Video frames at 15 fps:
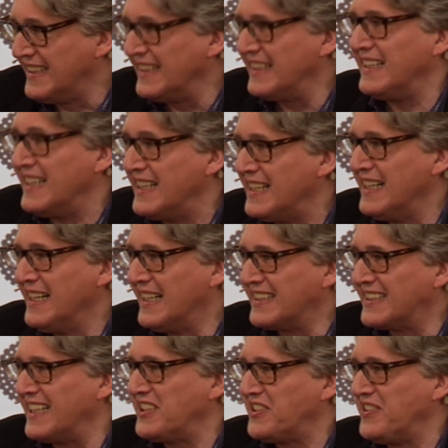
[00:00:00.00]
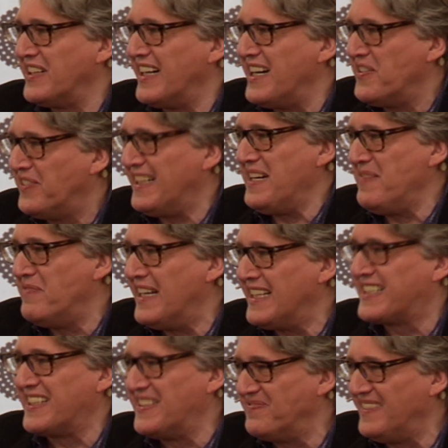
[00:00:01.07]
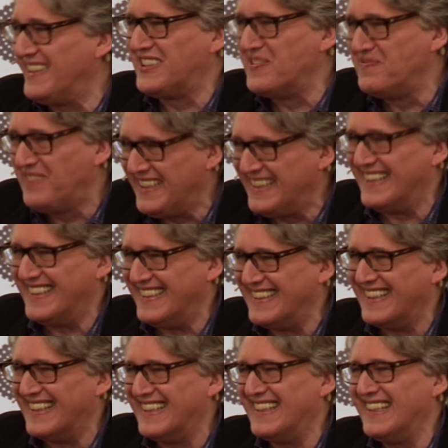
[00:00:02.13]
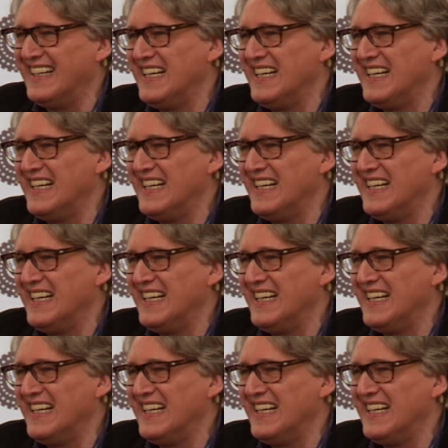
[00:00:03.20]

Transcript: yeah, than you ever imagined me to be. Yeah?